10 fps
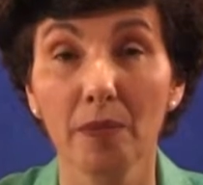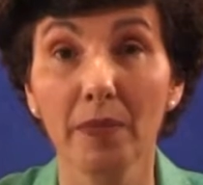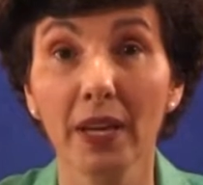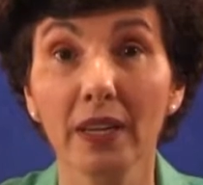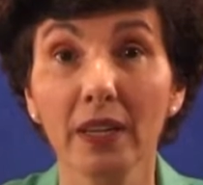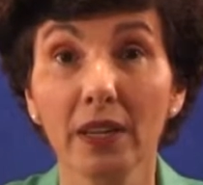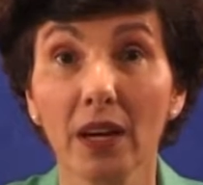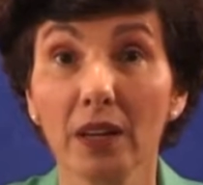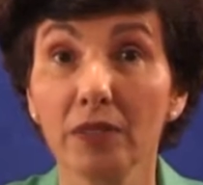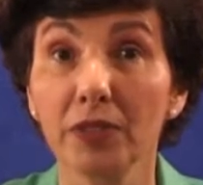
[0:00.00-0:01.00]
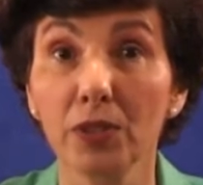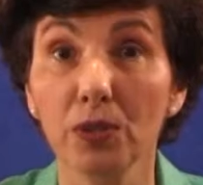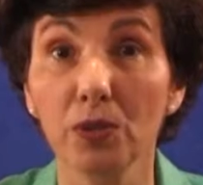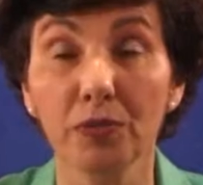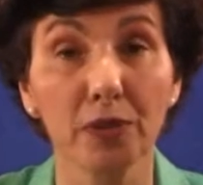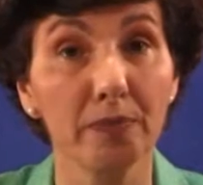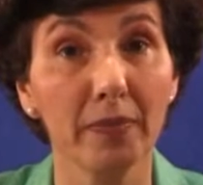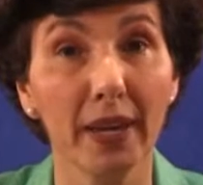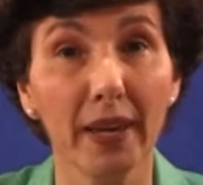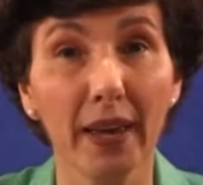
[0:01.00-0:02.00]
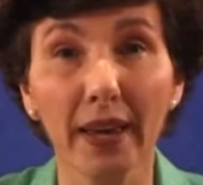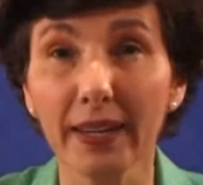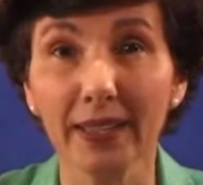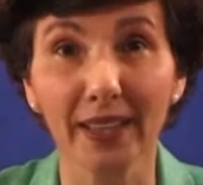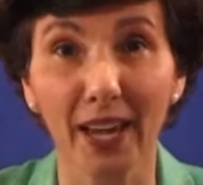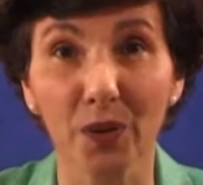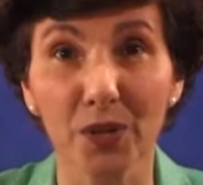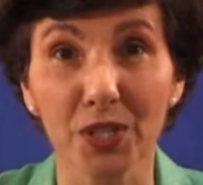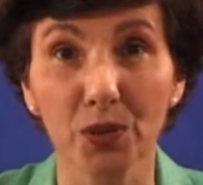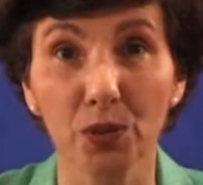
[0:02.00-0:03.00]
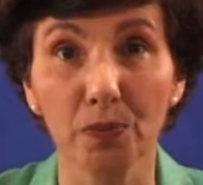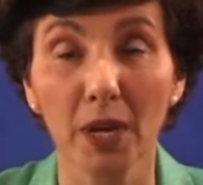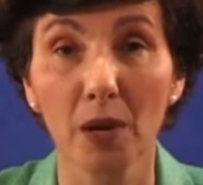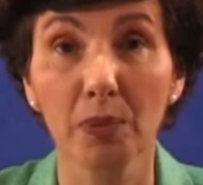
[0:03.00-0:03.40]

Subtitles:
Many of you from any language group,